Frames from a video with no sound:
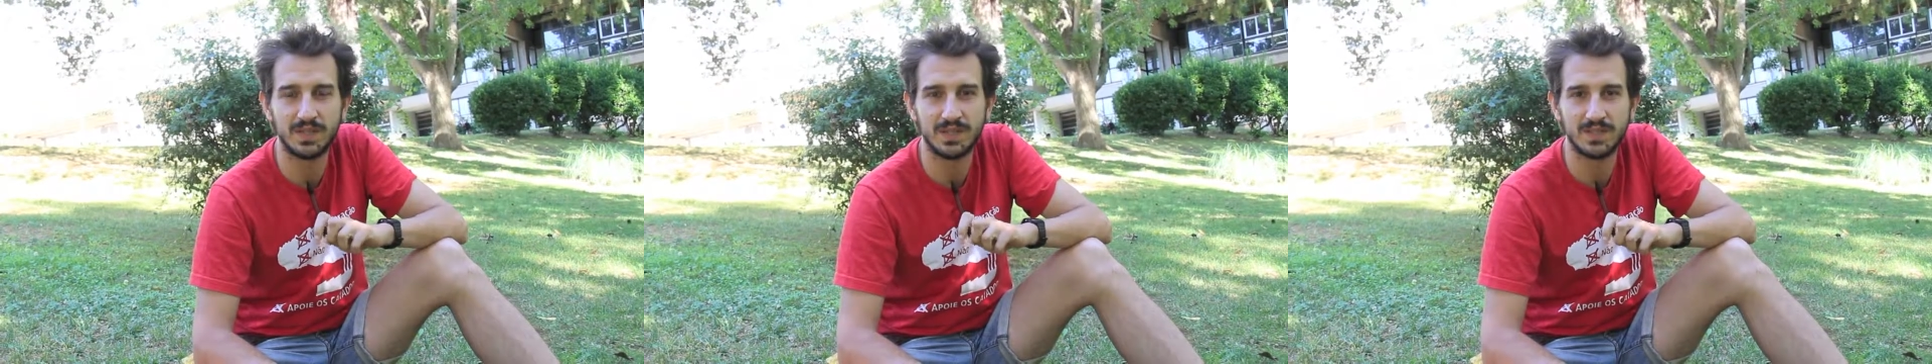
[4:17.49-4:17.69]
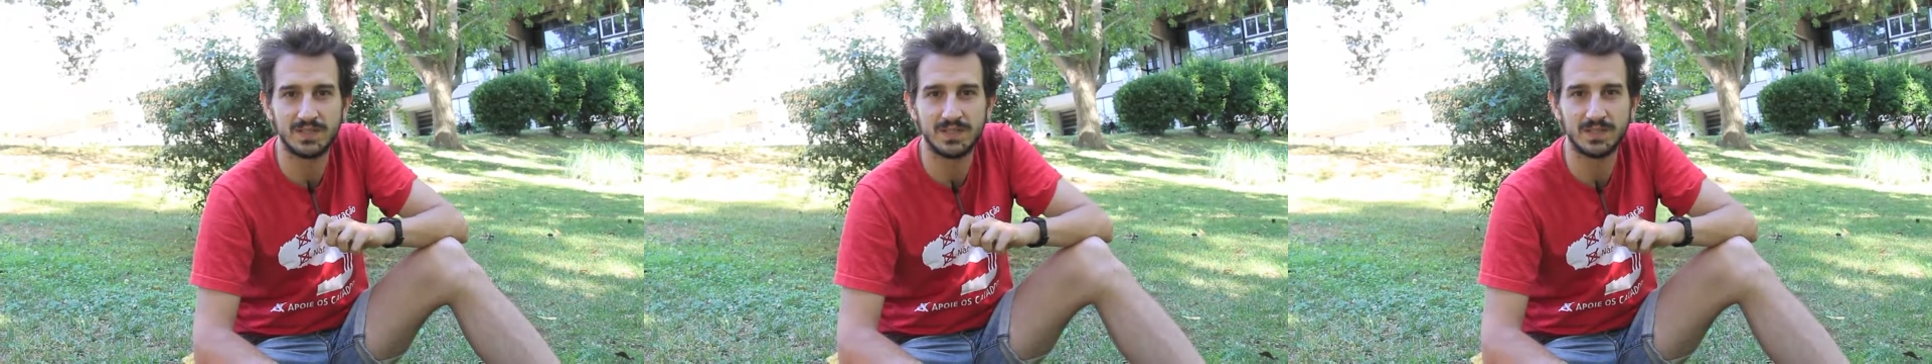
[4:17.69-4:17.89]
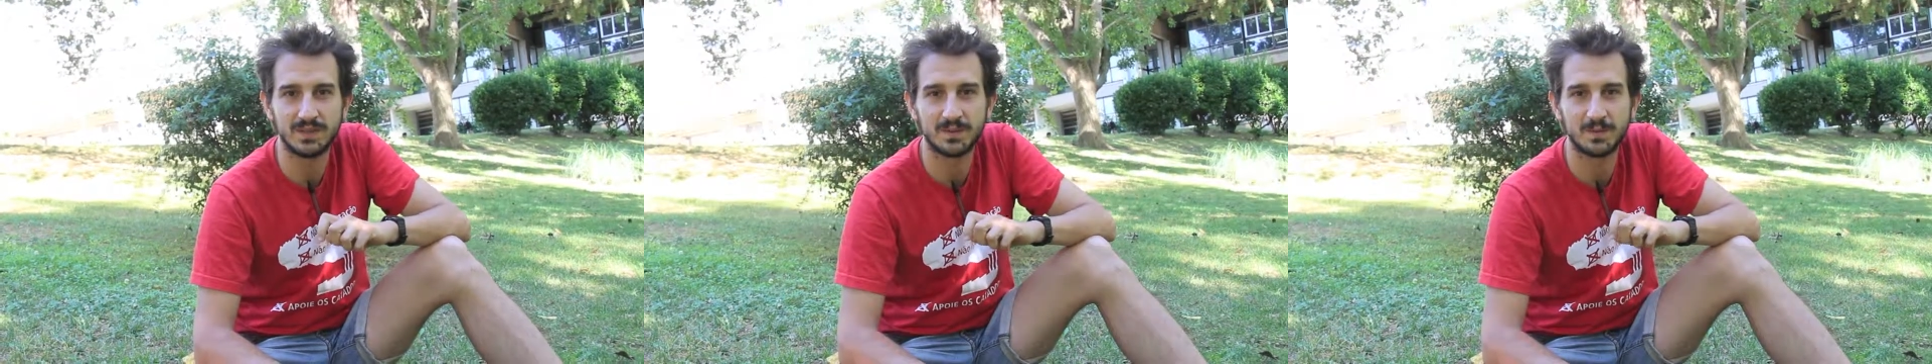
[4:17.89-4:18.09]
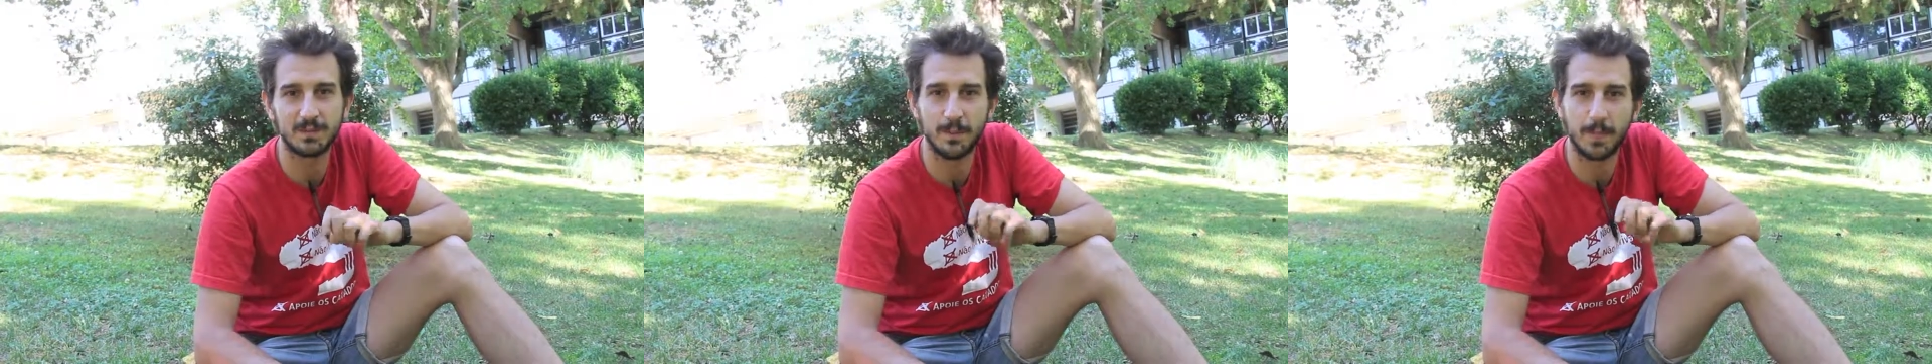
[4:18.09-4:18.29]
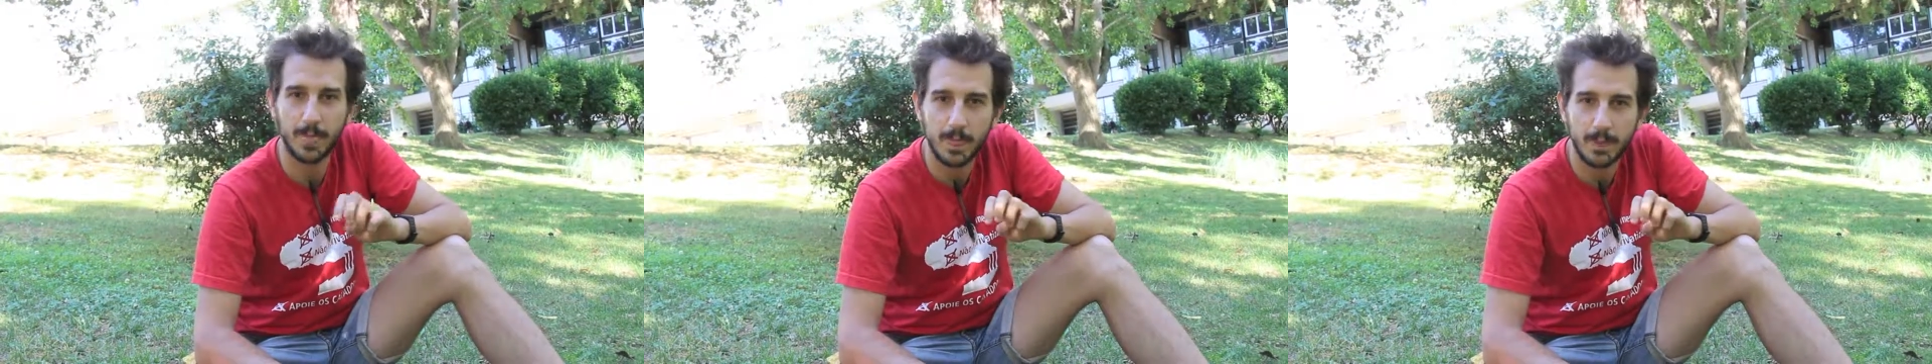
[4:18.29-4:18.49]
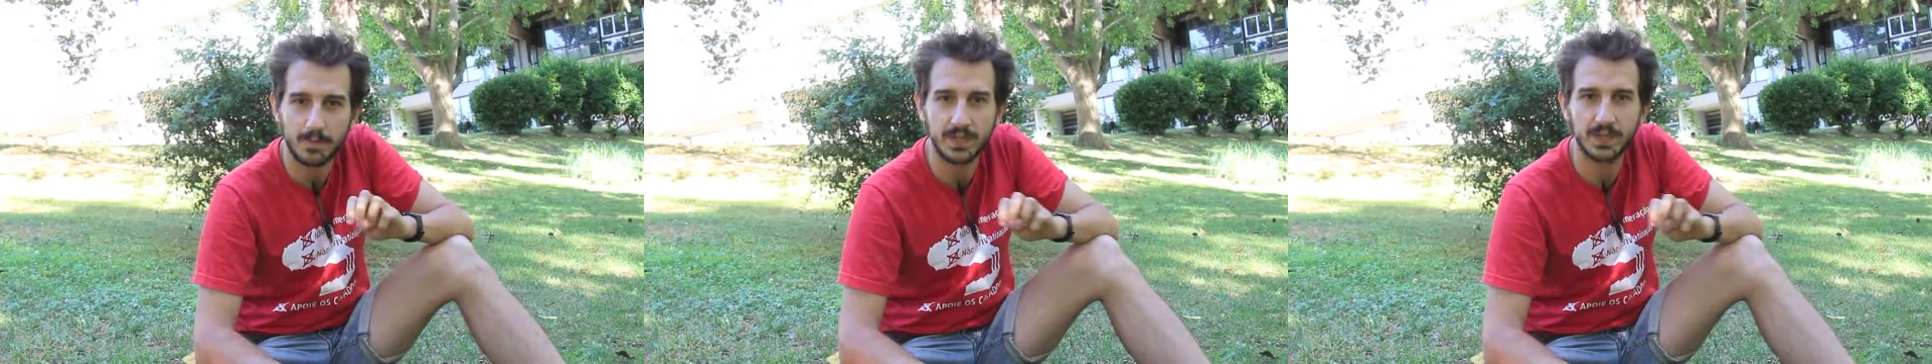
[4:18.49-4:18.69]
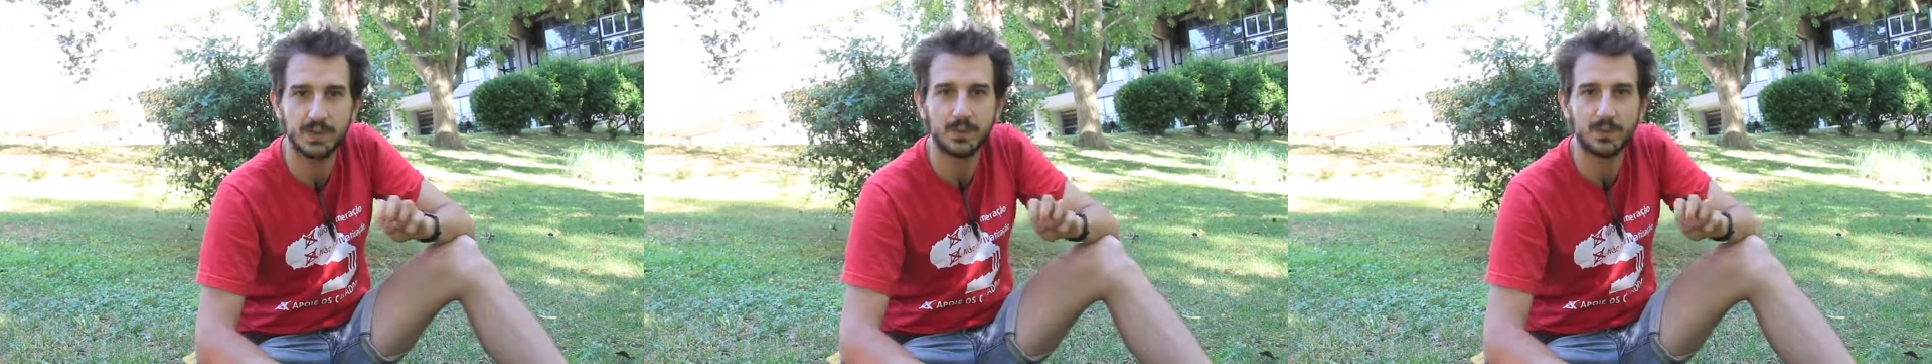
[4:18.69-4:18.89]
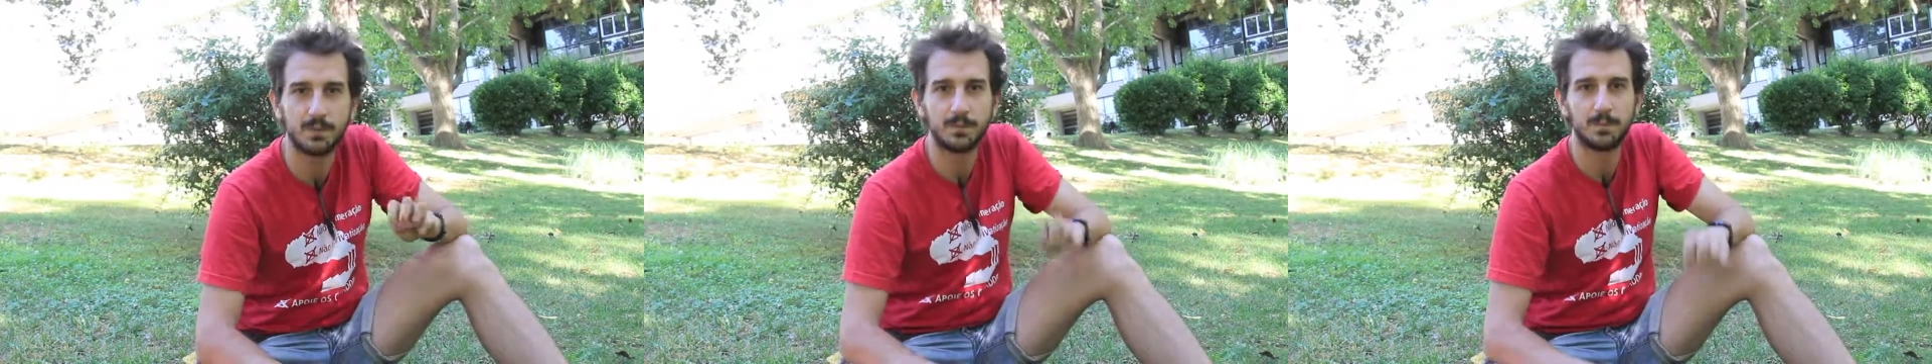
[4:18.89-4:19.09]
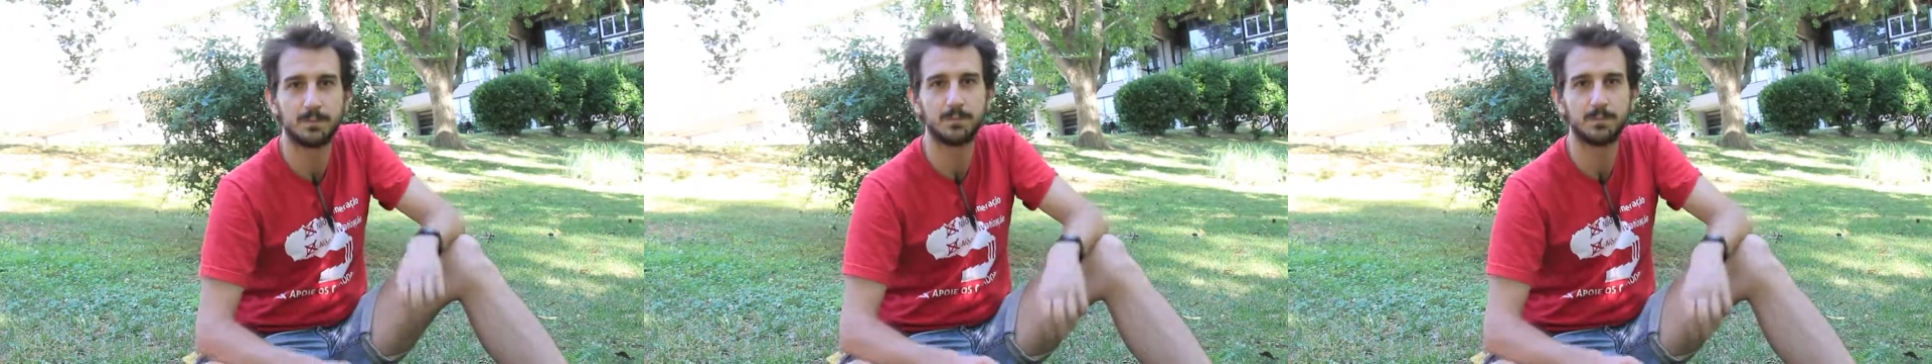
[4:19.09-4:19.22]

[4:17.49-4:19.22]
easy. Thank you.